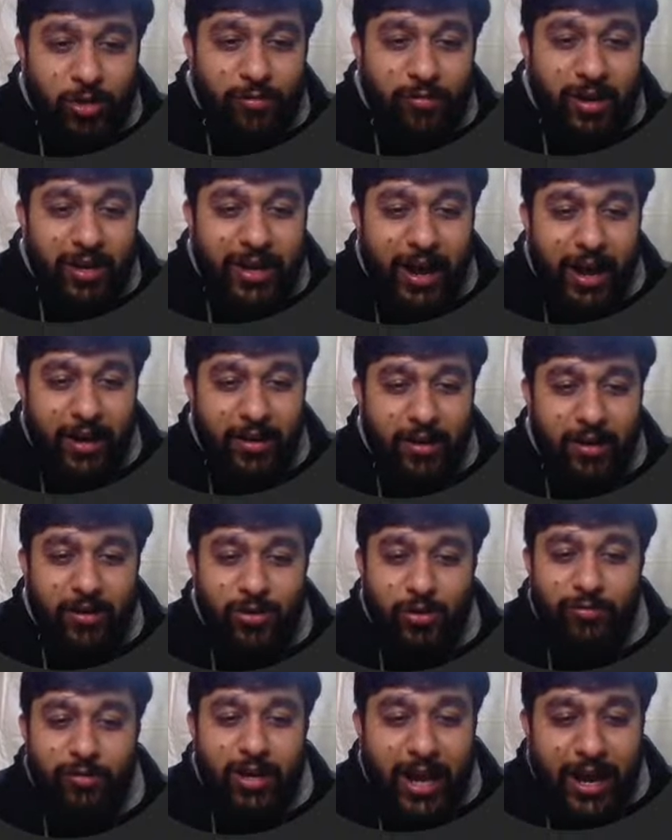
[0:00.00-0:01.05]
you will get?
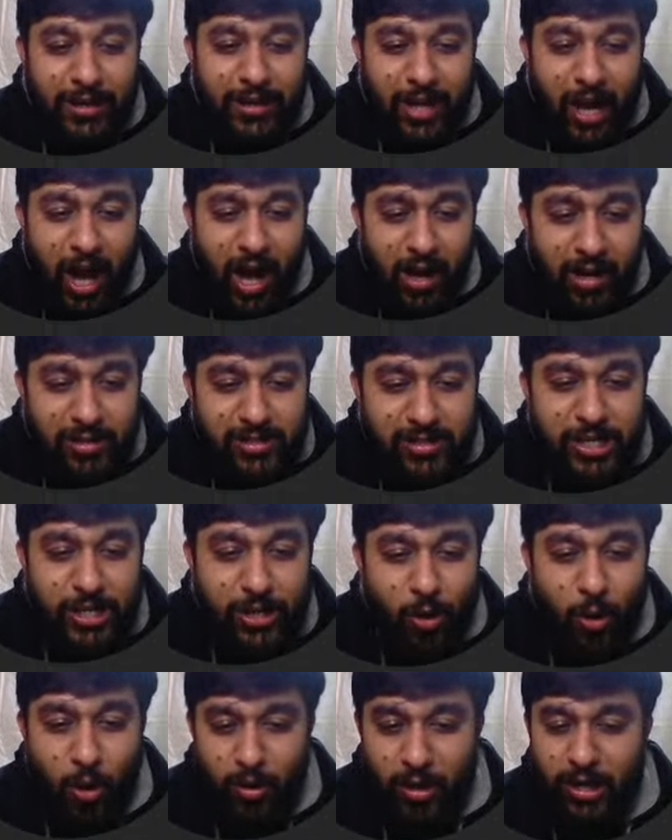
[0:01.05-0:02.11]
You will get a 0
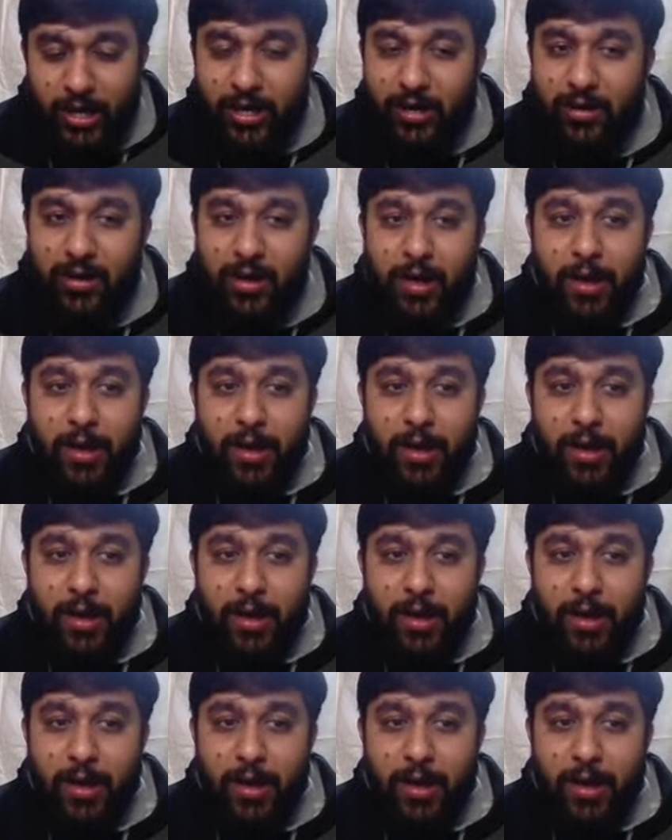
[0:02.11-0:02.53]
only.